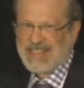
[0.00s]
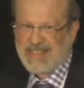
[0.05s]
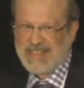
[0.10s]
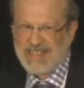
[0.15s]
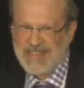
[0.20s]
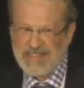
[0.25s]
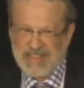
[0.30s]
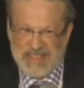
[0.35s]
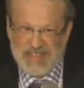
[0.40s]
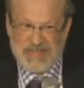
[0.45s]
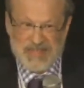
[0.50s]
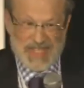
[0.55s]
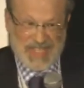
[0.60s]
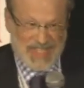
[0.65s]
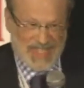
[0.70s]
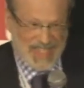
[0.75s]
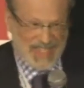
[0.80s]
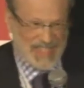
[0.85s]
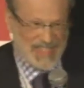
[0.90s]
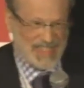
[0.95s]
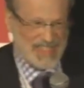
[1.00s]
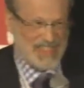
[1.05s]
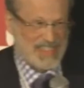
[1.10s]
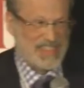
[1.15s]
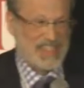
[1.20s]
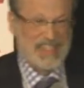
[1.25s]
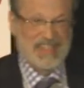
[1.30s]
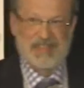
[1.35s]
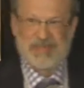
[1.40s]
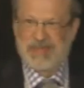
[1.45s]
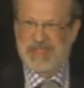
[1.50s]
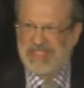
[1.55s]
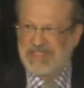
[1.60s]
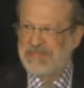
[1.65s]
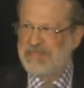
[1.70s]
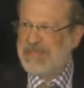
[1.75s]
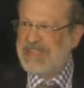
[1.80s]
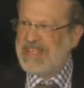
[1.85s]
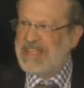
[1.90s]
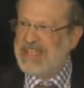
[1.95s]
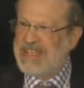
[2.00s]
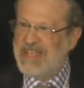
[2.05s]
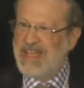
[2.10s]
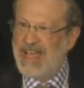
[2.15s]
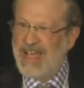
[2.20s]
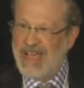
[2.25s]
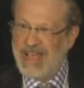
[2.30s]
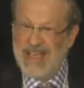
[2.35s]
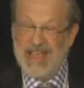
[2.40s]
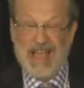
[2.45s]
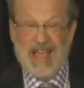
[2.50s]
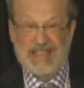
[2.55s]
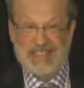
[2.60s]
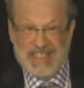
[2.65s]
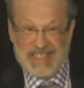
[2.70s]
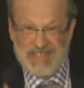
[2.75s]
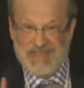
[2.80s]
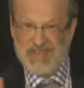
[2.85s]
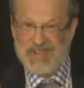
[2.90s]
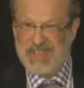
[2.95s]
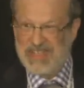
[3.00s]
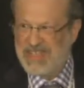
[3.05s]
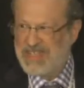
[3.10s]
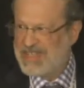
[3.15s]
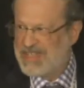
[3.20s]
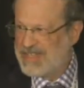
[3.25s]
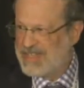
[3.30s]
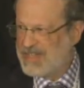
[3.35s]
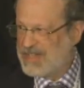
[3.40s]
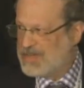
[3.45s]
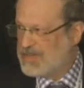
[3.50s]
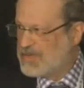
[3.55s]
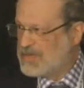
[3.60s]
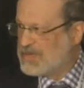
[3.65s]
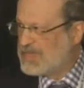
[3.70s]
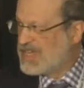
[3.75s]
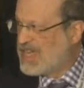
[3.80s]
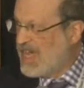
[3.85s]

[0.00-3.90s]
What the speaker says: Good evening, ladies and gentlemen. I just want you to know,